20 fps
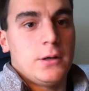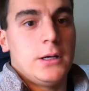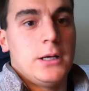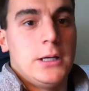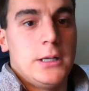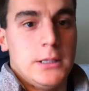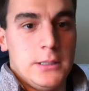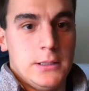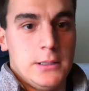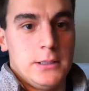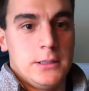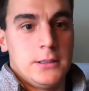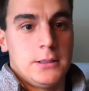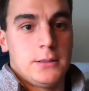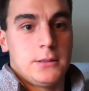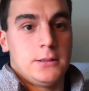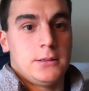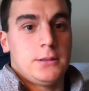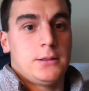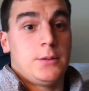Uh,
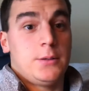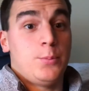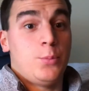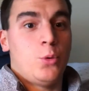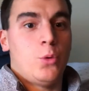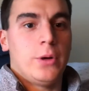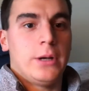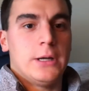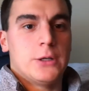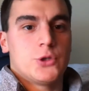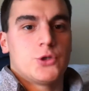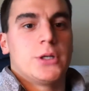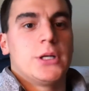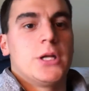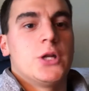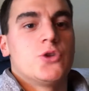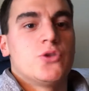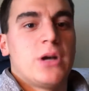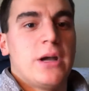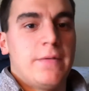the point I was trying
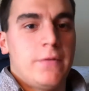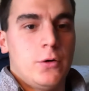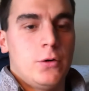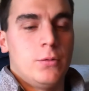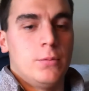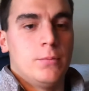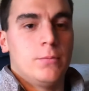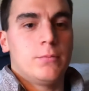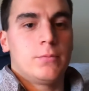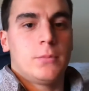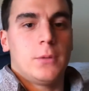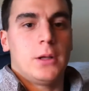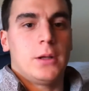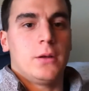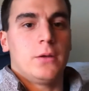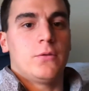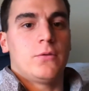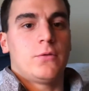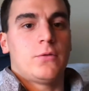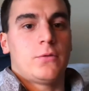to drive home
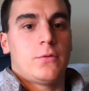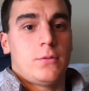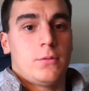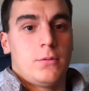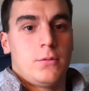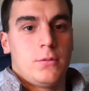is